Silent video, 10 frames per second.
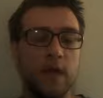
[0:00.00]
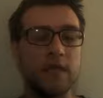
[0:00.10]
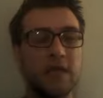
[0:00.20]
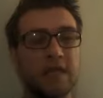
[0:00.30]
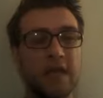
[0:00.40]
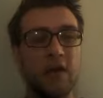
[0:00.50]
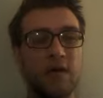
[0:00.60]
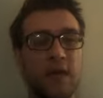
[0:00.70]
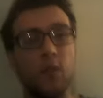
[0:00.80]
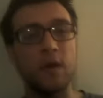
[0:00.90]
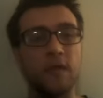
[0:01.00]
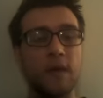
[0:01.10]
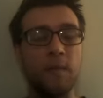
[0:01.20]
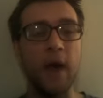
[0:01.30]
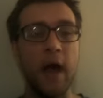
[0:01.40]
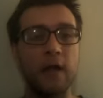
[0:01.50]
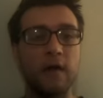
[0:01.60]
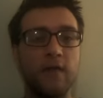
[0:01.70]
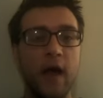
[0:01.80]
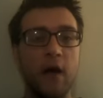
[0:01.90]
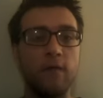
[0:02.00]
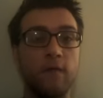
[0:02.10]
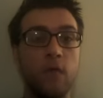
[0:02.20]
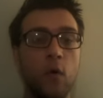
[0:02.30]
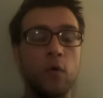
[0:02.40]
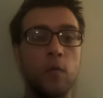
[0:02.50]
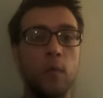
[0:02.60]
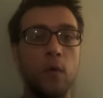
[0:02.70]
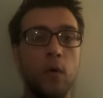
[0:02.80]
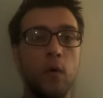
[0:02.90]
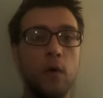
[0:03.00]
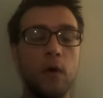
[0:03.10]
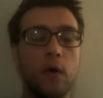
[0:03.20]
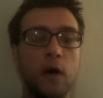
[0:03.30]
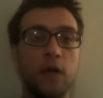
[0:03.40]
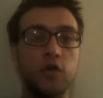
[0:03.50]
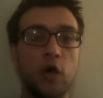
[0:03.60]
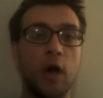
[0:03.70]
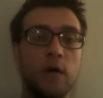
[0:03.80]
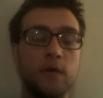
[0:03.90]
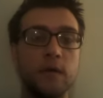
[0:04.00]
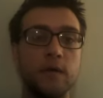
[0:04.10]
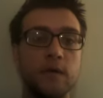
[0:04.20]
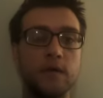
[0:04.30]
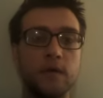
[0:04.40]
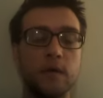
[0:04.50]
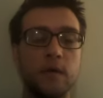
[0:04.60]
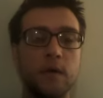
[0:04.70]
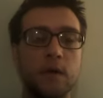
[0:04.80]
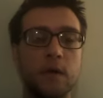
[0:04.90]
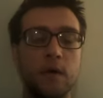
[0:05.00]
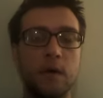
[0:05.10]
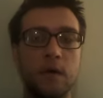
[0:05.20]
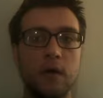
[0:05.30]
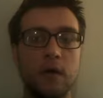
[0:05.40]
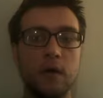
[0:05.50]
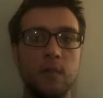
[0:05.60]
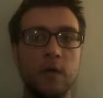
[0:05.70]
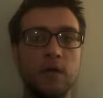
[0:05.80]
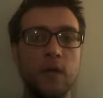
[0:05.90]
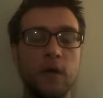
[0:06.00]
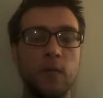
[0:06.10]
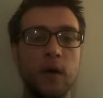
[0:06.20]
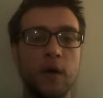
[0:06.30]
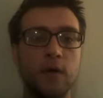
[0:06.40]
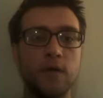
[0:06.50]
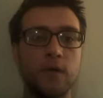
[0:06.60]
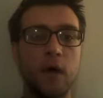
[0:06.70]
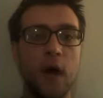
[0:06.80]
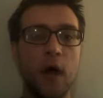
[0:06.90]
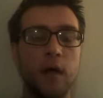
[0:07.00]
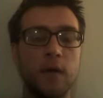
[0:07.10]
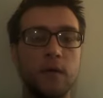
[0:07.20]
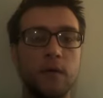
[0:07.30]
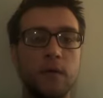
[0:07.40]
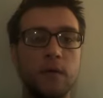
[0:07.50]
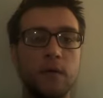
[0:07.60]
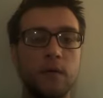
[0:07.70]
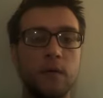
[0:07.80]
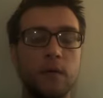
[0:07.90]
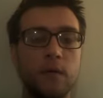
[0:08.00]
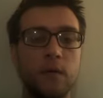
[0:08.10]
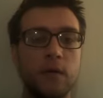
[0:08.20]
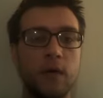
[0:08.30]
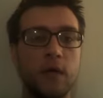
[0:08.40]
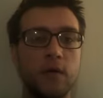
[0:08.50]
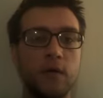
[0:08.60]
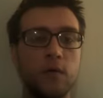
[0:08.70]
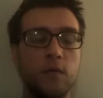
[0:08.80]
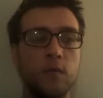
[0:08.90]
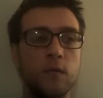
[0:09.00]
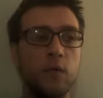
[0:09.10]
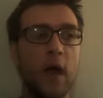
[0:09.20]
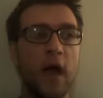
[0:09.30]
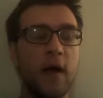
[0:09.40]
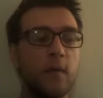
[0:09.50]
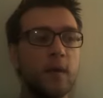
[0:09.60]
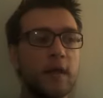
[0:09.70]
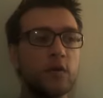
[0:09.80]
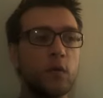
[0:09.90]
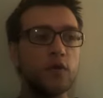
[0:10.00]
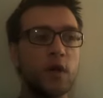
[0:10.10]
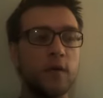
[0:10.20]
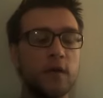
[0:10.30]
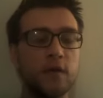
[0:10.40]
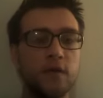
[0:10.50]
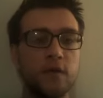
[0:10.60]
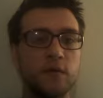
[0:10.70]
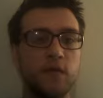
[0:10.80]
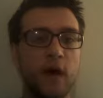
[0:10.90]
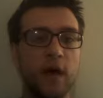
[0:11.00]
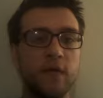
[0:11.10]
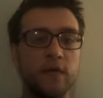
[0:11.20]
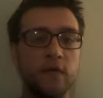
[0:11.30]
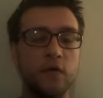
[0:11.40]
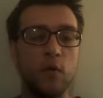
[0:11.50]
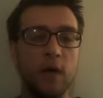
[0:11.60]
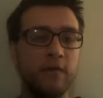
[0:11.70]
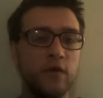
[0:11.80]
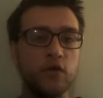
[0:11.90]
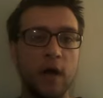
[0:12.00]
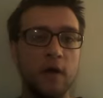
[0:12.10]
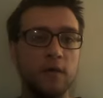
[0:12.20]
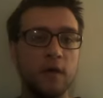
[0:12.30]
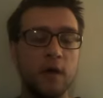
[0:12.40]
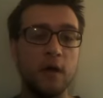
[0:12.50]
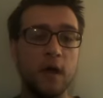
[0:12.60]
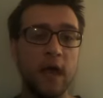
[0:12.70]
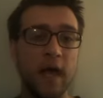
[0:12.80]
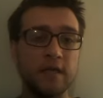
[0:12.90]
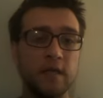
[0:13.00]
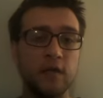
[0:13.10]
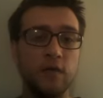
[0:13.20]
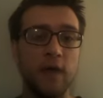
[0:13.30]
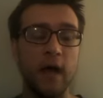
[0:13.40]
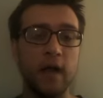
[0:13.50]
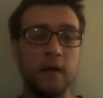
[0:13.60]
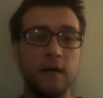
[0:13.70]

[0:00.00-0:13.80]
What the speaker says: That's the scary thing when I think back of how vulnerable a child is. I mean, you think your parents are God. They can do you have. I mean, that's what a child does to survive. Every child has to do that.